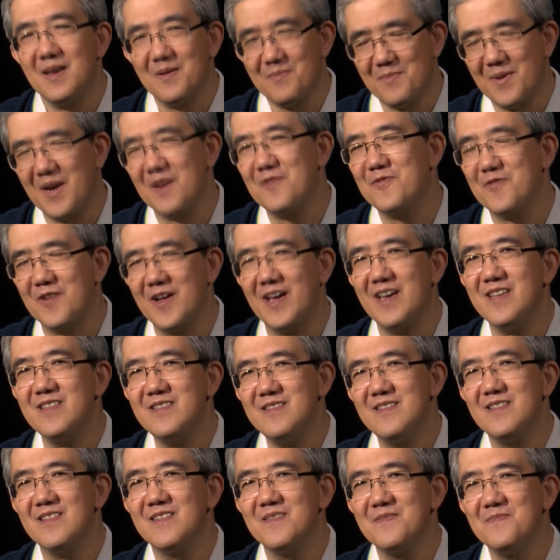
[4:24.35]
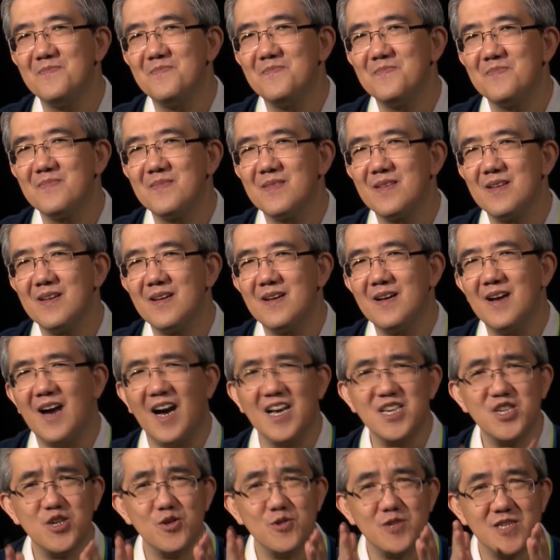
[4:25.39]
My friend,
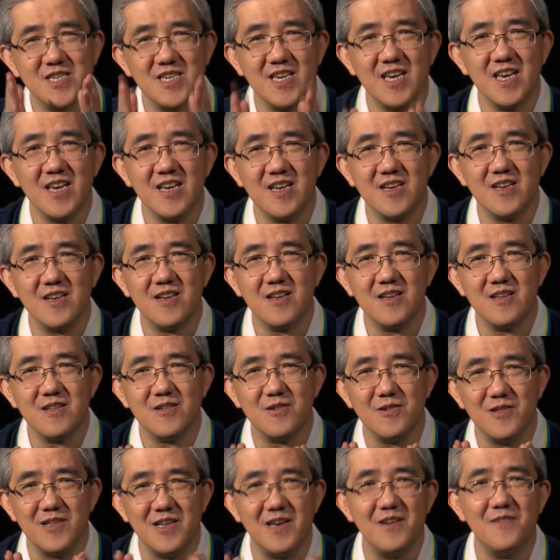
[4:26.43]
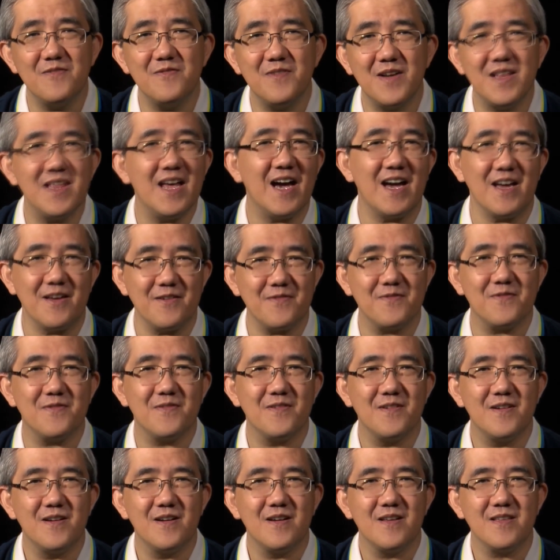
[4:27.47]
as you seek to live a life
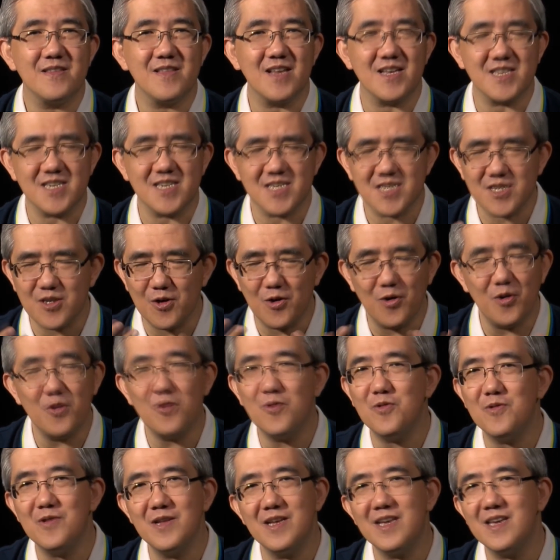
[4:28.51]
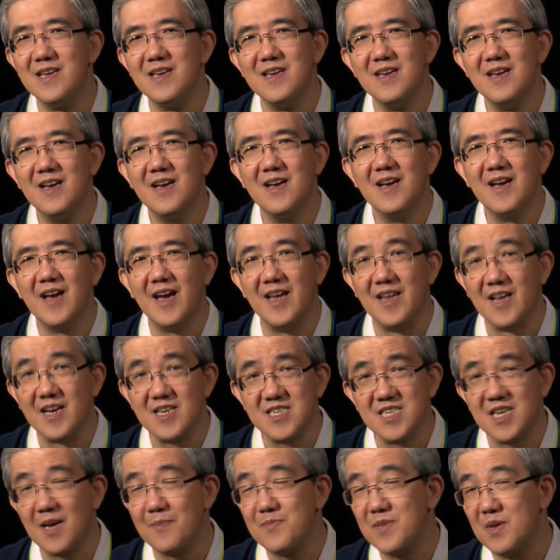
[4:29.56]
that is holy and
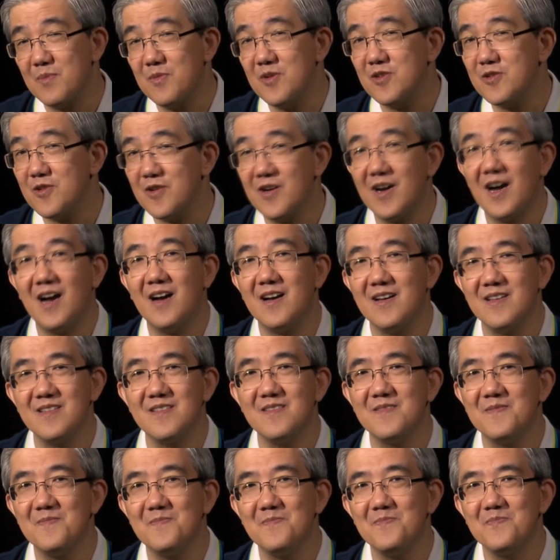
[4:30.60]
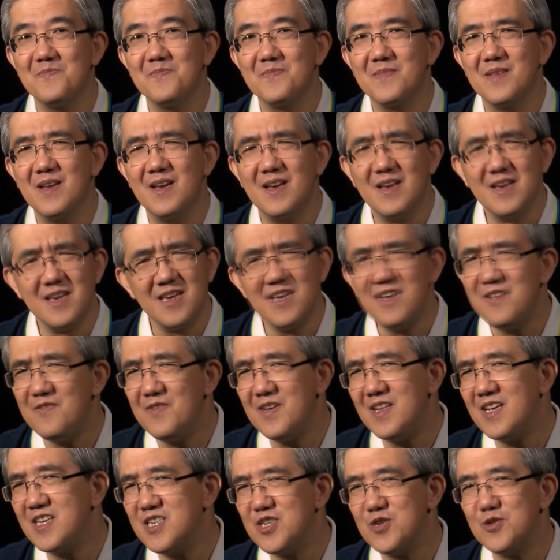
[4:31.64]
acceptable to God,
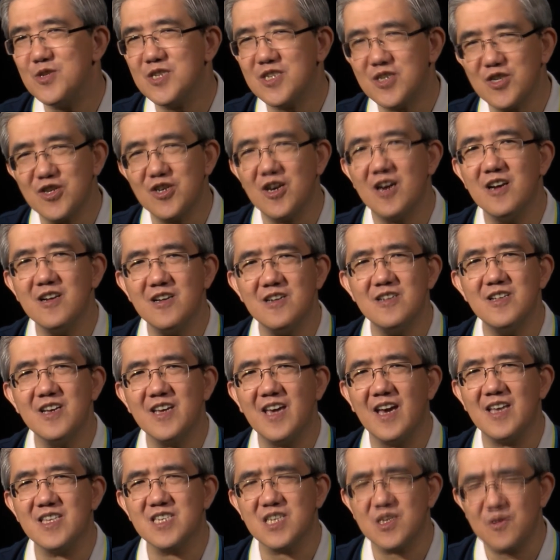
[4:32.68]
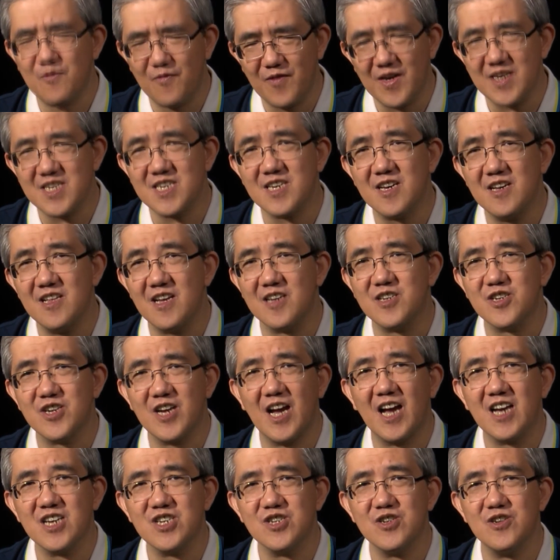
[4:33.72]
even as you struggle against physical
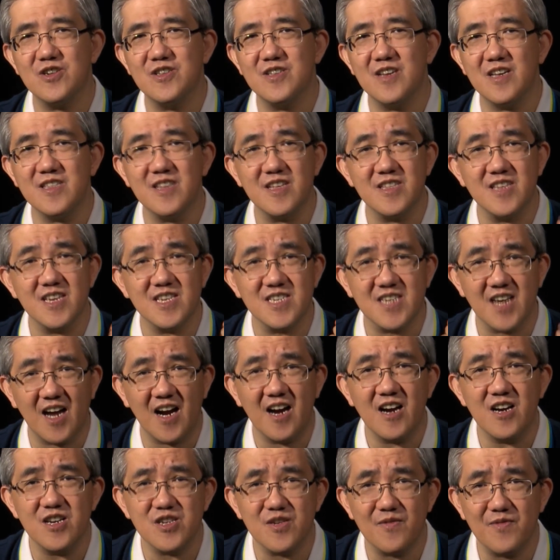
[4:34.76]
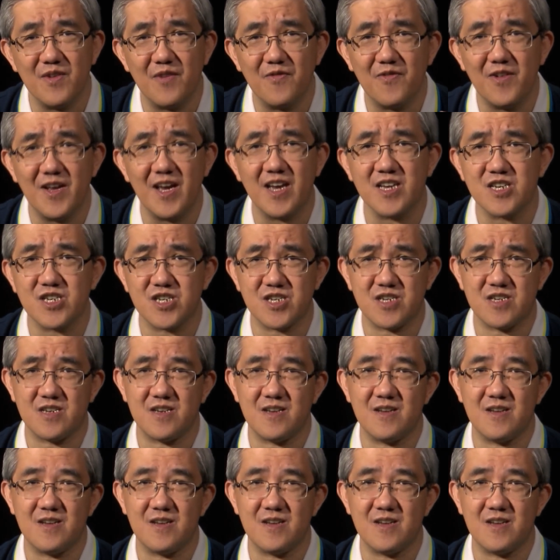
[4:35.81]
attraction and the desires of the flesh,